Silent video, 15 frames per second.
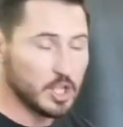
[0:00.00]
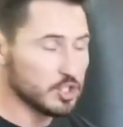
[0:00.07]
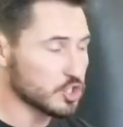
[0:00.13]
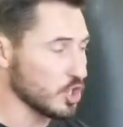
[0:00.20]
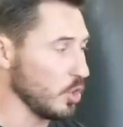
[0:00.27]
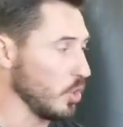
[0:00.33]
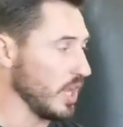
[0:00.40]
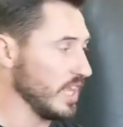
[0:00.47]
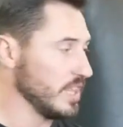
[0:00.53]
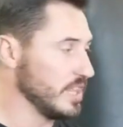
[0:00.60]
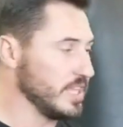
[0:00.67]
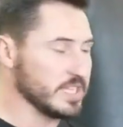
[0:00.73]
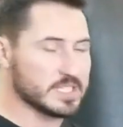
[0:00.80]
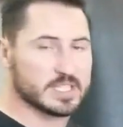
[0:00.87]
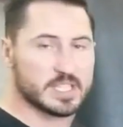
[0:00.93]
So in
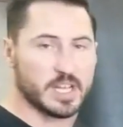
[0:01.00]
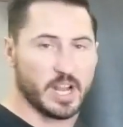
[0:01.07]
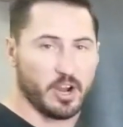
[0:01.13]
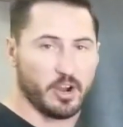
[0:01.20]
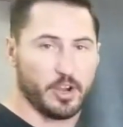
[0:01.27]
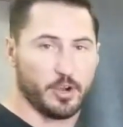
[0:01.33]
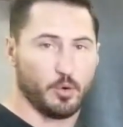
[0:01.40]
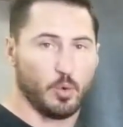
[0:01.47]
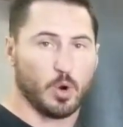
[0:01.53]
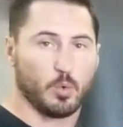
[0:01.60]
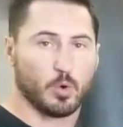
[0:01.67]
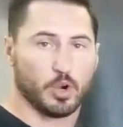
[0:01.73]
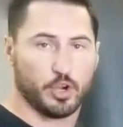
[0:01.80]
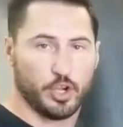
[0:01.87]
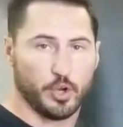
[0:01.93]
this scenario, what
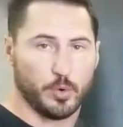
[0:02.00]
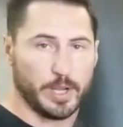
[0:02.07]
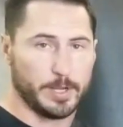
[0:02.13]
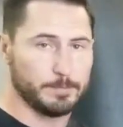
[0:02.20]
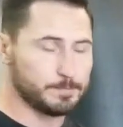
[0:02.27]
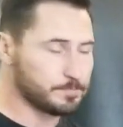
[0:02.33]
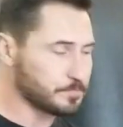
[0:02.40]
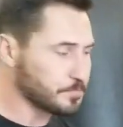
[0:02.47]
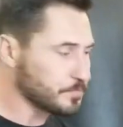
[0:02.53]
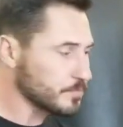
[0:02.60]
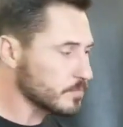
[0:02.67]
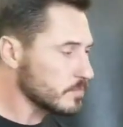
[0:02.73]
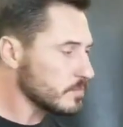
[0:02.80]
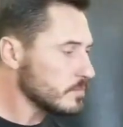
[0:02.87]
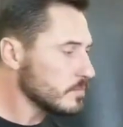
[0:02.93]
we're doing
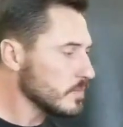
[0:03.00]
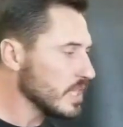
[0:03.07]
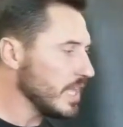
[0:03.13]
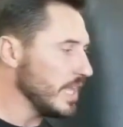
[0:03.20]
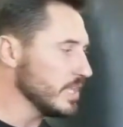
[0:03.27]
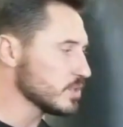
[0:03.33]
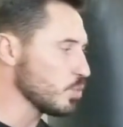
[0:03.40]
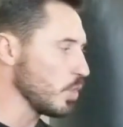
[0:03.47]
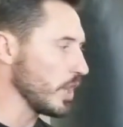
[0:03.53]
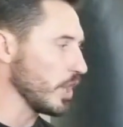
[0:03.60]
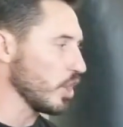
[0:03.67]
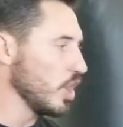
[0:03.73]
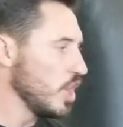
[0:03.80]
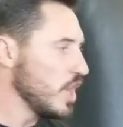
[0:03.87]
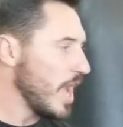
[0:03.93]
is
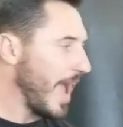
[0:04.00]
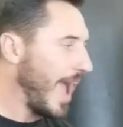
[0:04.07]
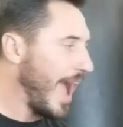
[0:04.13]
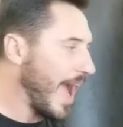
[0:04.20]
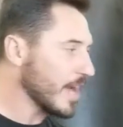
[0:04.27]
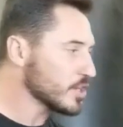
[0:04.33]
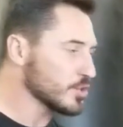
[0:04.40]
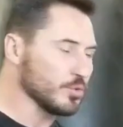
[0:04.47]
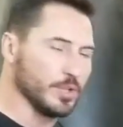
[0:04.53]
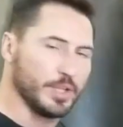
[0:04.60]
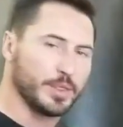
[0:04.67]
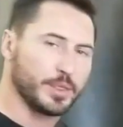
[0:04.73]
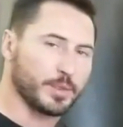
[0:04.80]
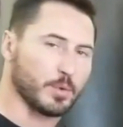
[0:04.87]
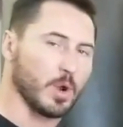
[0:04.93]
we're actually
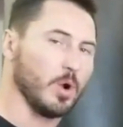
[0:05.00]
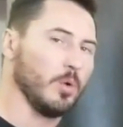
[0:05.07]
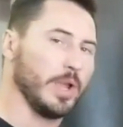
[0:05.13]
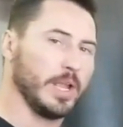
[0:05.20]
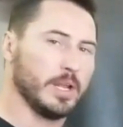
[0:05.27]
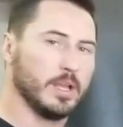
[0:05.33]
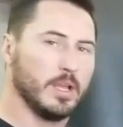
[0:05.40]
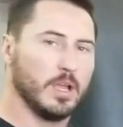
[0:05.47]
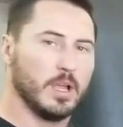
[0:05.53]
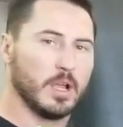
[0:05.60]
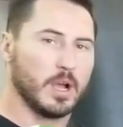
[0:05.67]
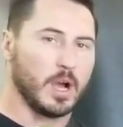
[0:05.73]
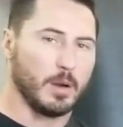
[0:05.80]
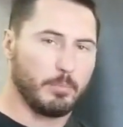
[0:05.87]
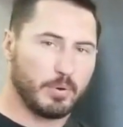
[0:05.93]
throwing
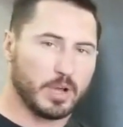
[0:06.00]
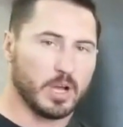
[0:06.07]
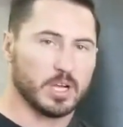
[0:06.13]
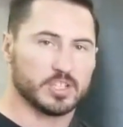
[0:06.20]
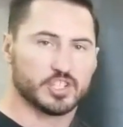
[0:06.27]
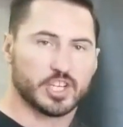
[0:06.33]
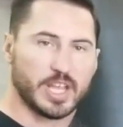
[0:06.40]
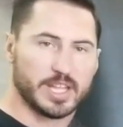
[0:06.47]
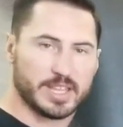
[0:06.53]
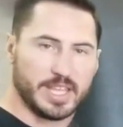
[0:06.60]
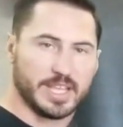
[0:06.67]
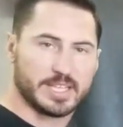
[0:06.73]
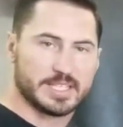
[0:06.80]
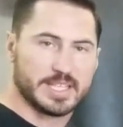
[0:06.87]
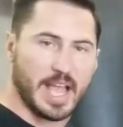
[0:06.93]
a punch at the
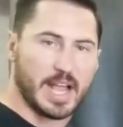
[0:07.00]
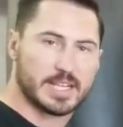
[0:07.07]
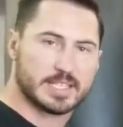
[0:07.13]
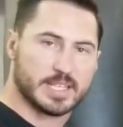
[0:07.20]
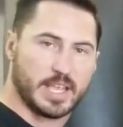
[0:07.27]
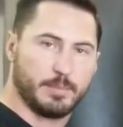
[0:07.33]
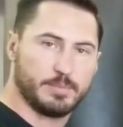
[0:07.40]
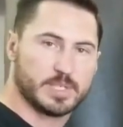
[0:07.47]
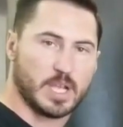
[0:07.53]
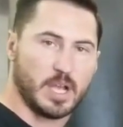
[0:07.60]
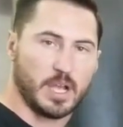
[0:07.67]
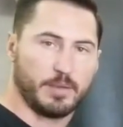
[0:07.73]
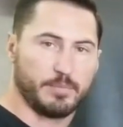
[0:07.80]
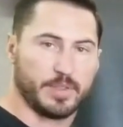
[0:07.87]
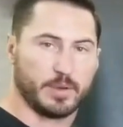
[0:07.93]
exact same
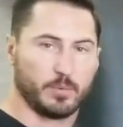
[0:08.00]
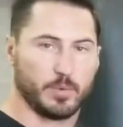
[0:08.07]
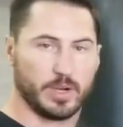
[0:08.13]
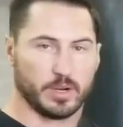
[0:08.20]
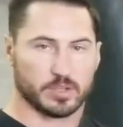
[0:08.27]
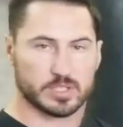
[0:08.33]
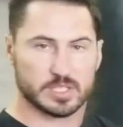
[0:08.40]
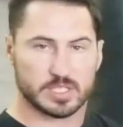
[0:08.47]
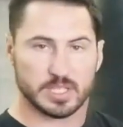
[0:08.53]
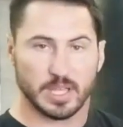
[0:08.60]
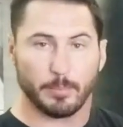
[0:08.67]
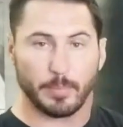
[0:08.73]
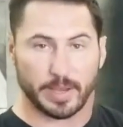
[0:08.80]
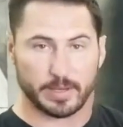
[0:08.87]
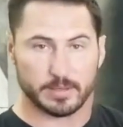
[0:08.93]
time that we are
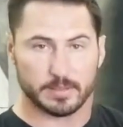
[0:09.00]
slipping.